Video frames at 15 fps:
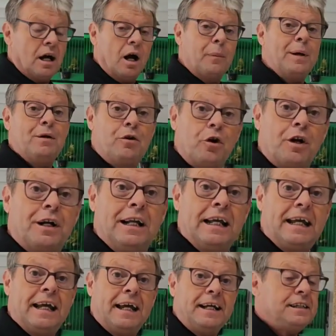We run in the
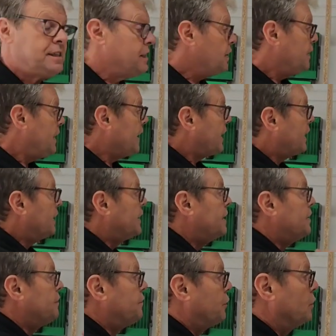cage, they get in
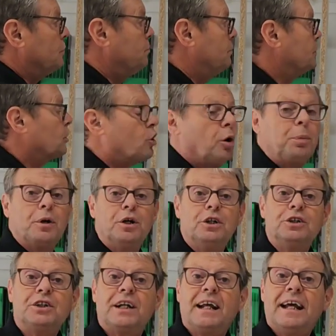here for a couple of
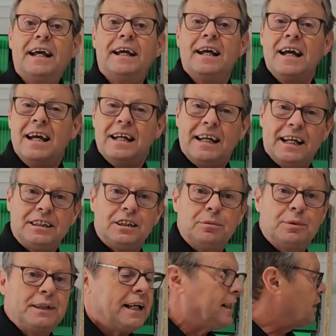hours a day, gets them
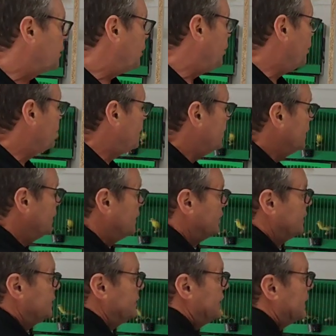settled down,
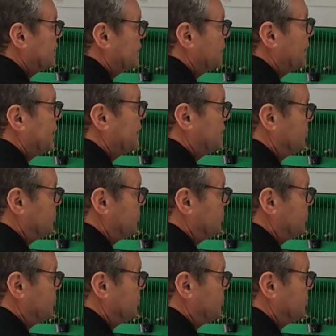lets them get